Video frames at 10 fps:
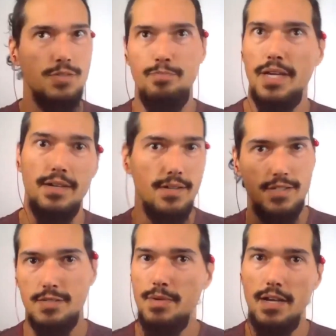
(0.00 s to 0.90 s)
spin and
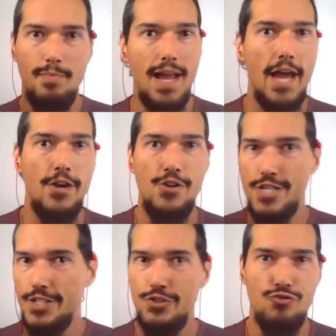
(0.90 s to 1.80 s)
spin, and my energy
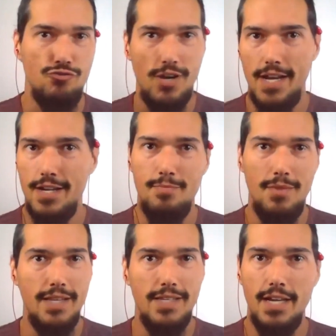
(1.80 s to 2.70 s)
gets drained. And
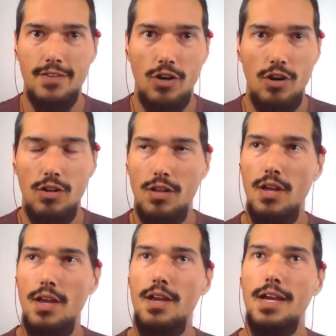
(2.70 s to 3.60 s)
by the end of it all,
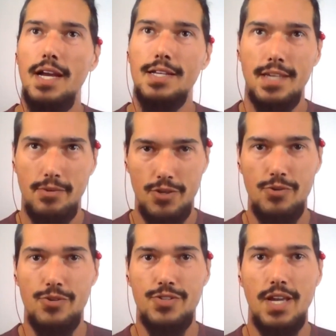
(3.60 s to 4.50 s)
it's like what you
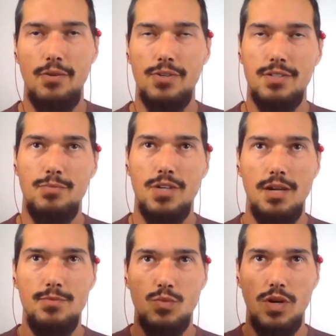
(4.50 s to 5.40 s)
were saying with
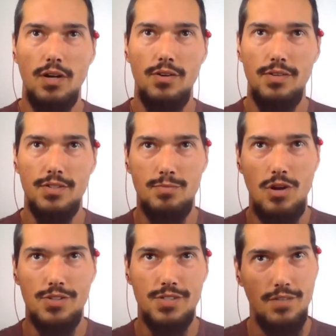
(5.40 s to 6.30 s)
sometimes where the
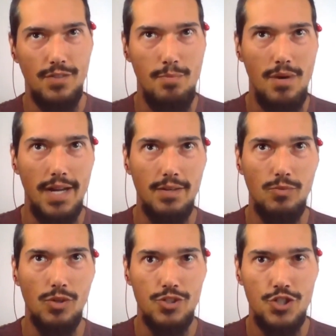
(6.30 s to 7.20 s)
small self, the mind,
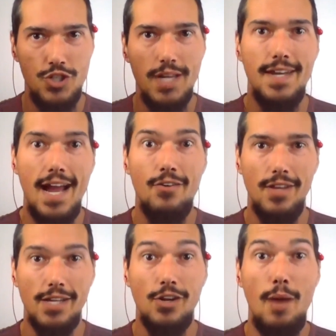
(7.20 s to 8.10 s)
will shut down
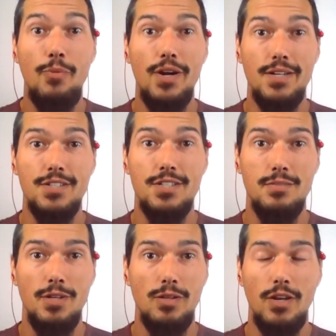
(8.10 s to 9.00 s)
like an operating
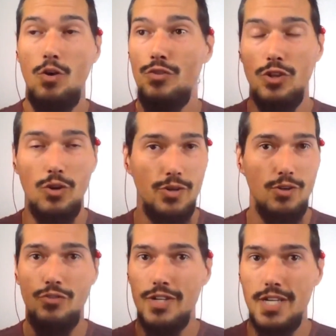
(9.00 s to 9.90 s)
system. It'll get overloaded,
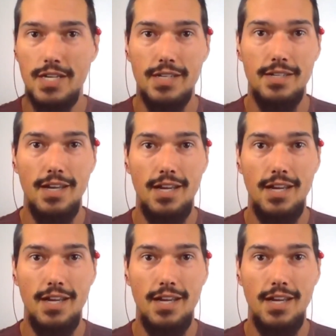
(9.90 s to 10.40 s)
overheated,